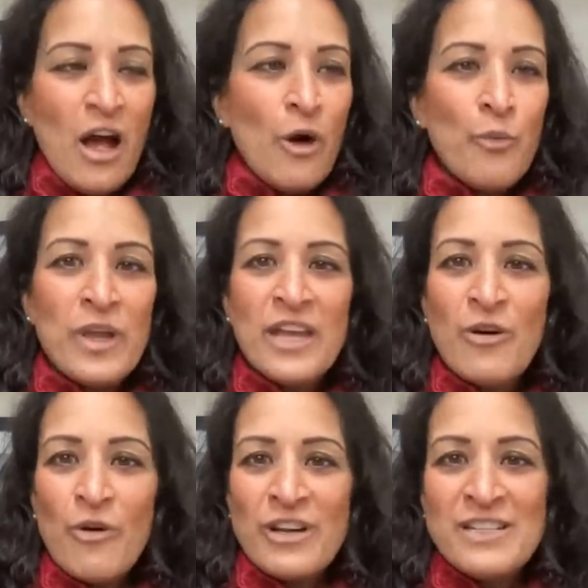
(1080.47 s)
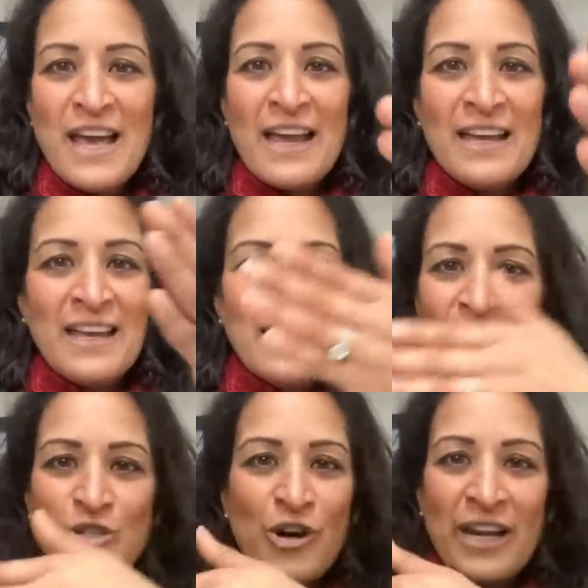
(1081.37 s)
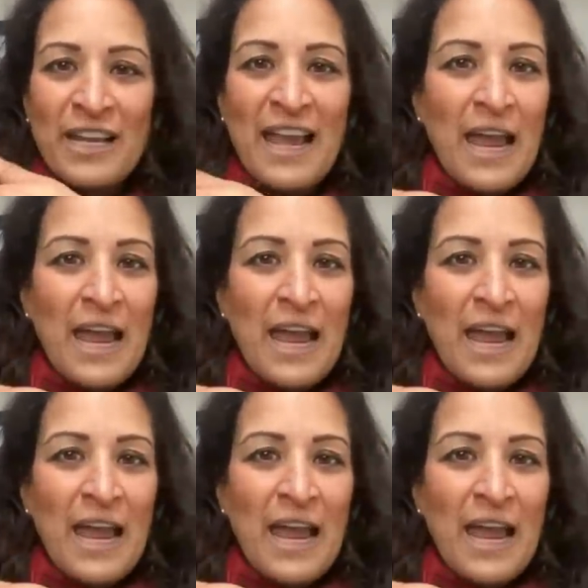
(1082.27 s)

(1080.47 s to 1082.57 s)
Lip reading: a week or a day into training